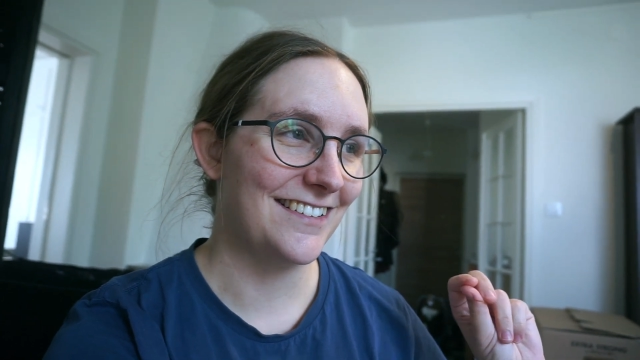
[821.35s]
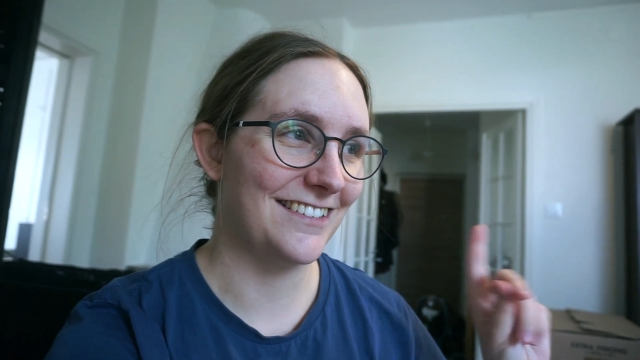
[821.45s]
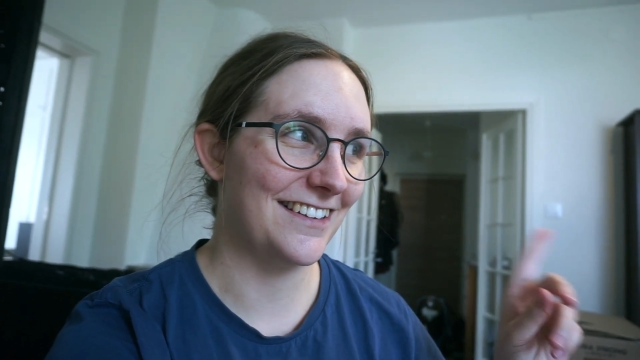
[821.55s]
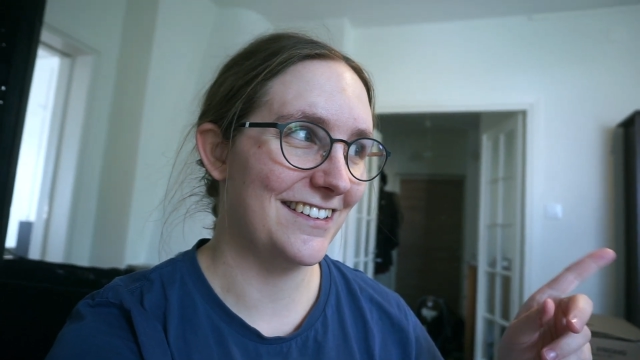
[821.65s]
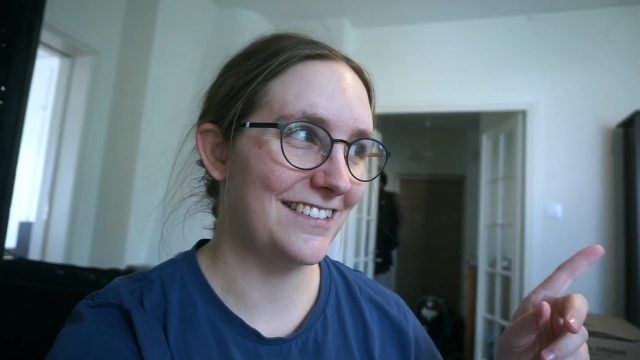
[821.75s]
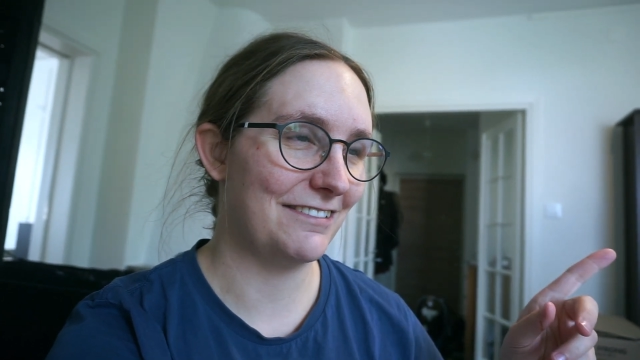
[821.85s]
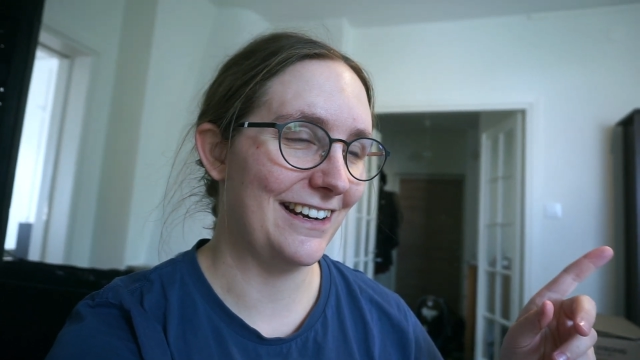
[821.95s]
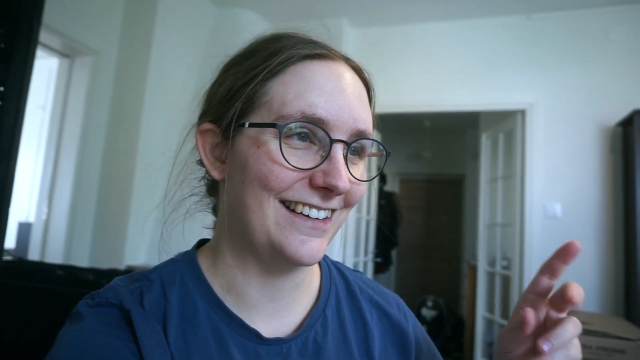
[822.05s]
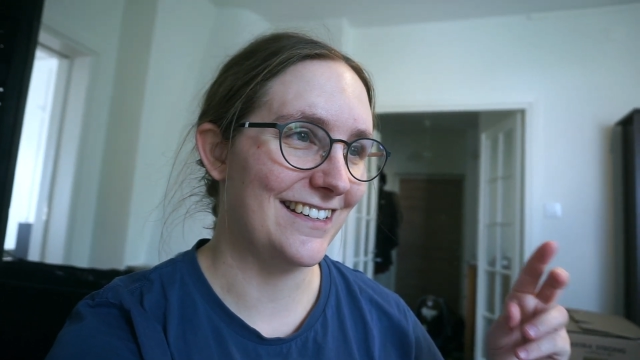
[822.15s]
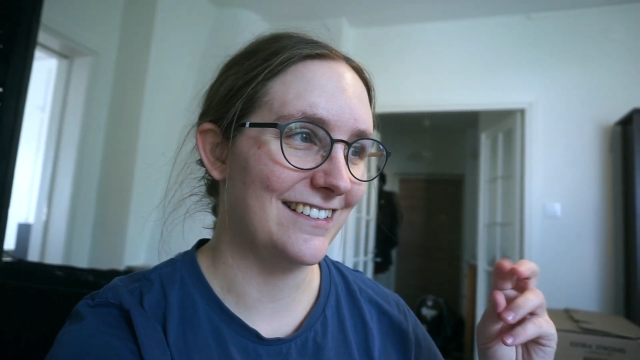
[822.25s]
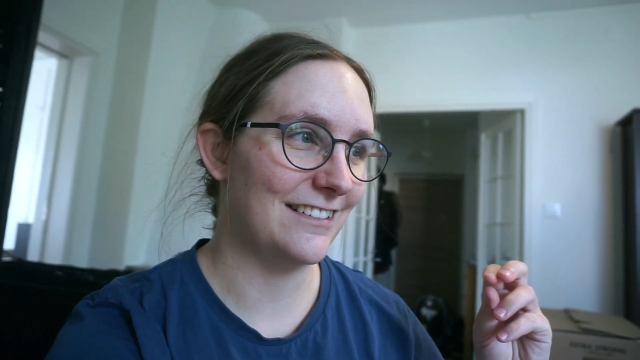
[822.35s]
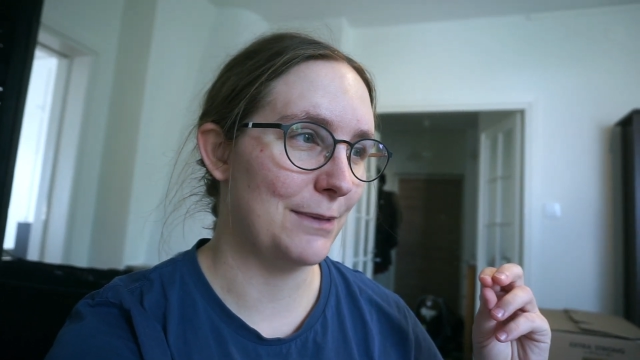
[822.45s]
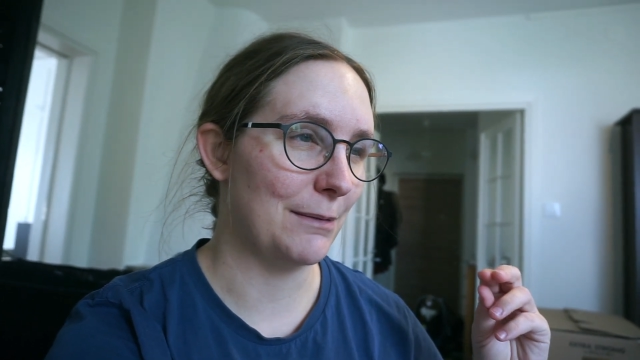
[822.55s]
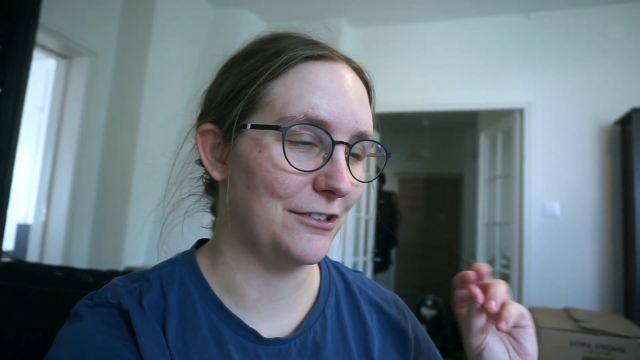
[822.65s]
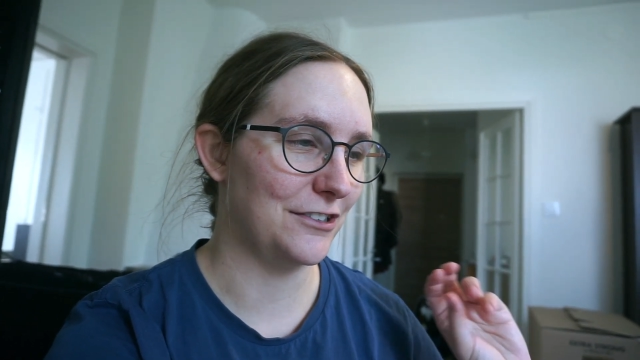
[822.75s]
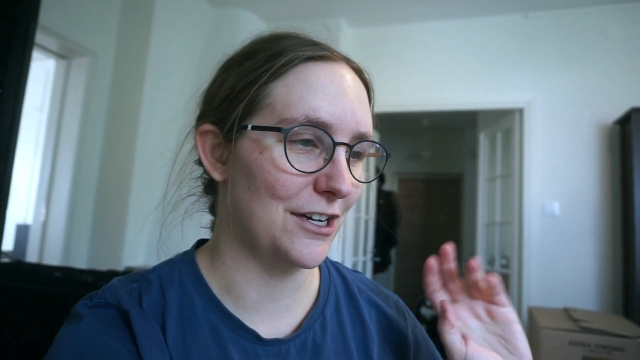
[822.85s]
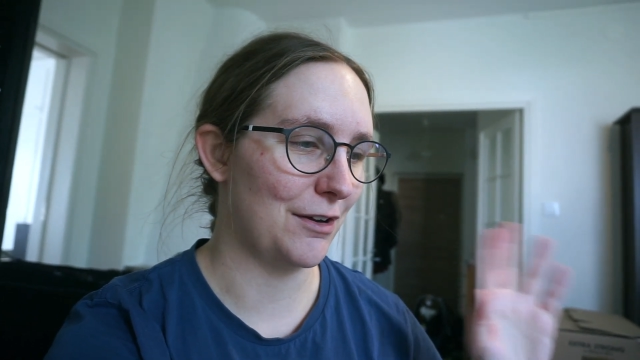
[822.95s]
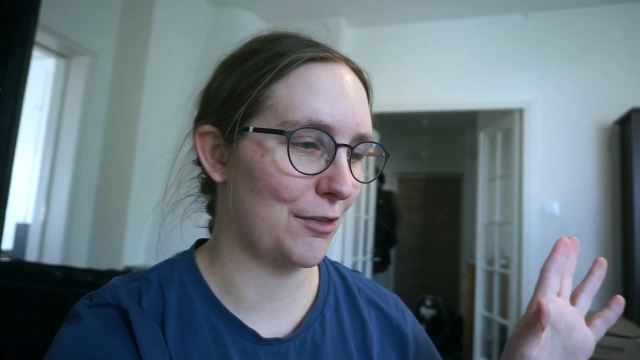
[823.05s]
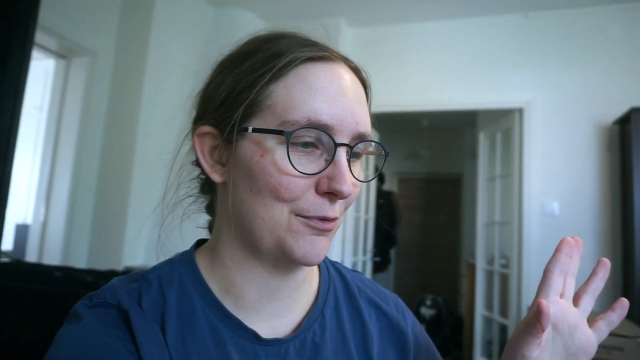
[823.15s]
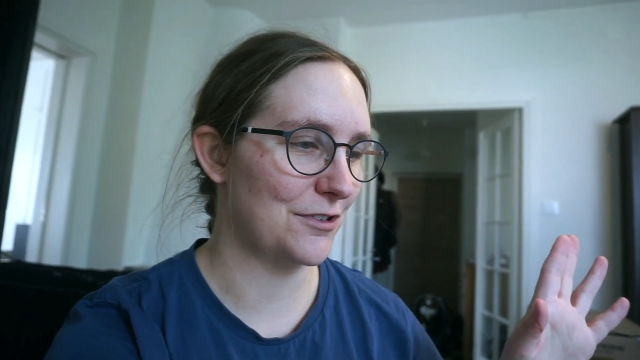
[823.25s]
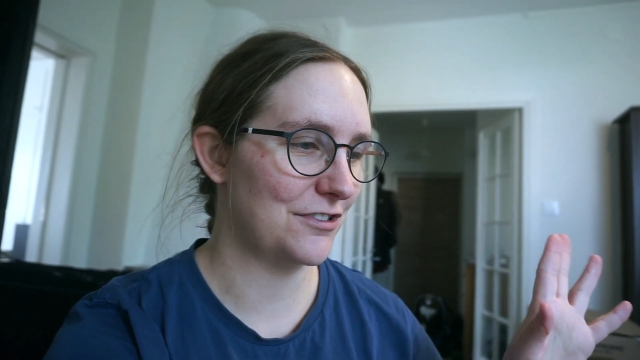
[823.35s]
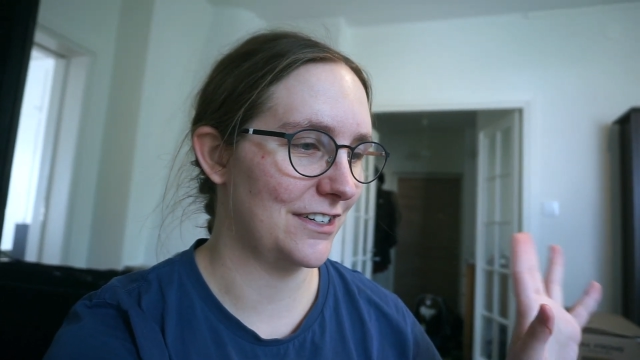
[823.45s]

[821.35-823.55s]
So this really needs to be able to go in the wash